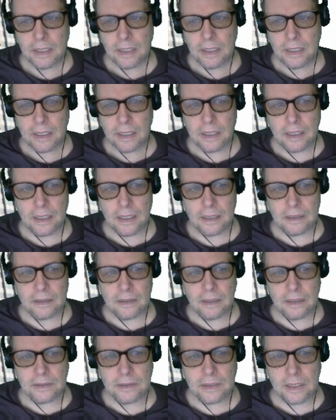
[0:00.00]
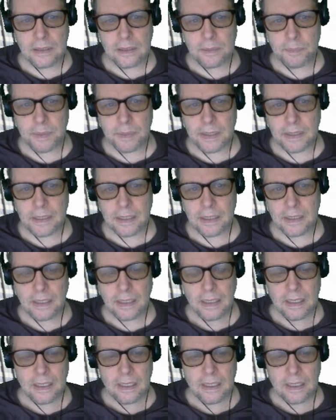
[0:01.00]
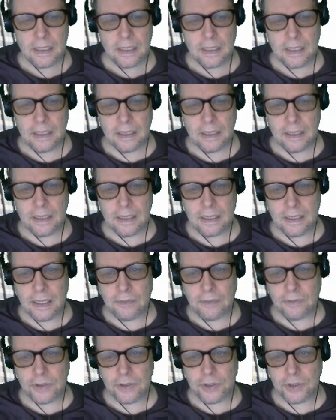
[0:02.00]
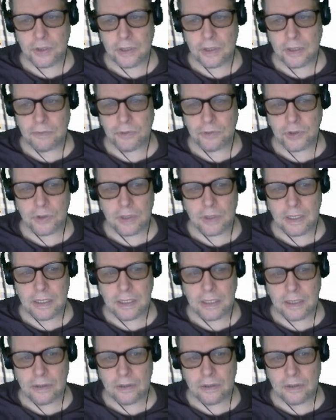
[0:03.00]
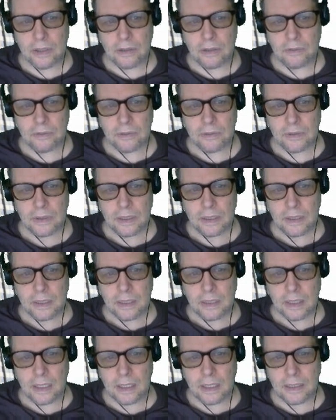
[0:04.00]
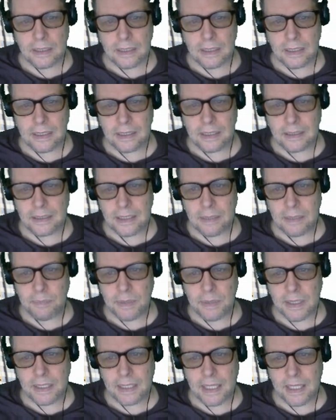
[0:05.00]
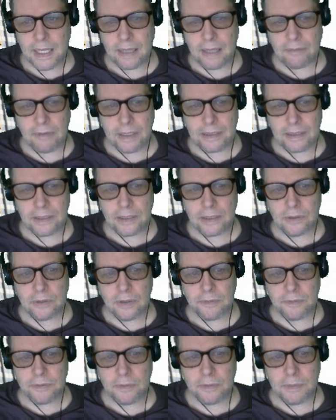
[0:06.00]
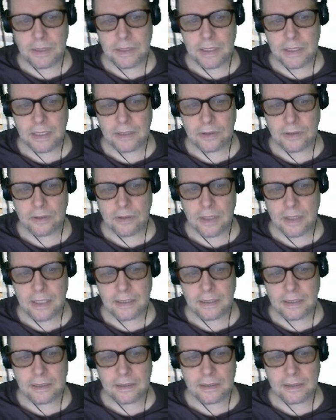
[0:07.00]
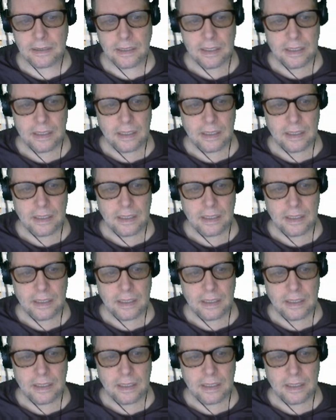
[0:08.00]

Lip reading: It says opinion. Italy never should have joined the Euro, and the ECB can't rescue it from its next crisis.